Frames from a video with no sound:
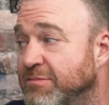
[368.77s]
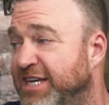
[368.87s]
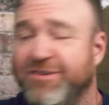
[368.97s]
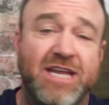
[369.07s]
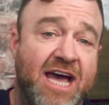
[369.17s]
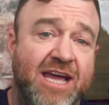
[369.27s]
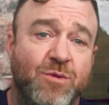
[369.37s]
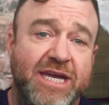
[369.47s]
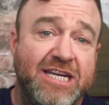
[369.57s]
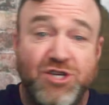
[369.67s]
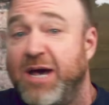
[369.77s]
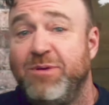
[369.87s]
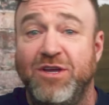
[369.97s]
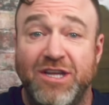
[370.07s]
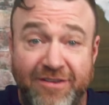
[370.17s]
if you die, we
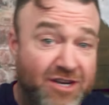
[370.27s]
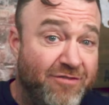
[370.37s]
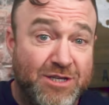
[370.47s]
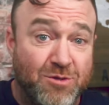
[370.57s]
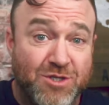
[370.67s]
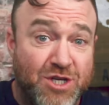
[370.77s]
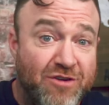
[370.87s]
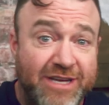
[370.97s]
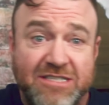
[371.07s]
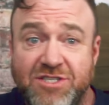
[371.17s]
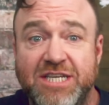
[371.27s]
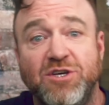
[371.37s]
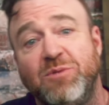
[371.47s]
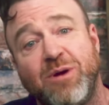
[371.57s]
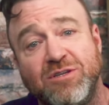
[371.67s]
chop you into individual servings, seal
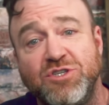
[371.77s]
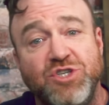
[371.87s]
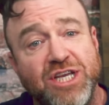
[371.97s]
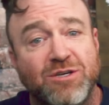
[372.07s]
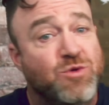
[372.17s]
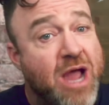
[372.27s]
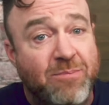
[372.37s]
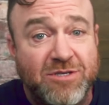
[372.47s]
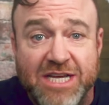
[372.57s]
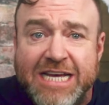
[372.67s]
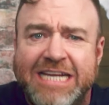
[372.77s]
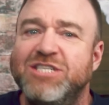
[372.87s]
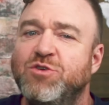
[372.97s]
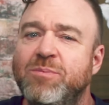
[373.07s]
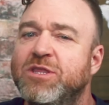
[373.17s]
your parts in Cheetos wrappers, and
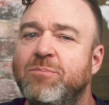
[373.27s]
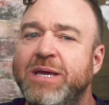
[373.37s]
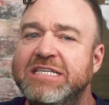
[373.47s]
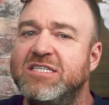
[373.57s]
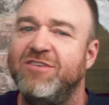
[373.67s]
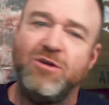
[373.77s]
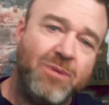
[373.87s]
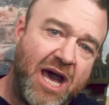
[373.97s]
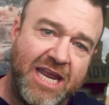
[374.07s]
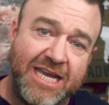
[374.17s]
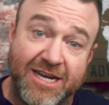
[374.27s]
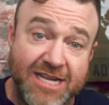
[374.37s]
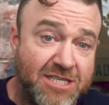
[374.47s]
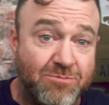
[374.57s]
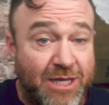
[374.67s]
distribute the pieces of your body in a
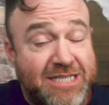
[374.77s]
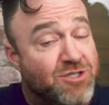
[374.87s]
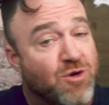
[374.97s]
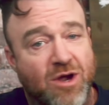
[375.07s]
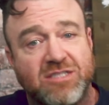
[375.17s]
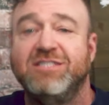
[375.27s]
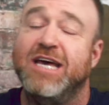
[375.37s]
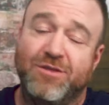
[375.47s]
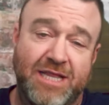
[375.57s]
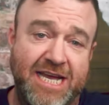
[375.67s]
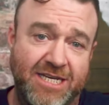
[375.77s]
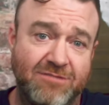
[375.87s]
dozen places across the Southland.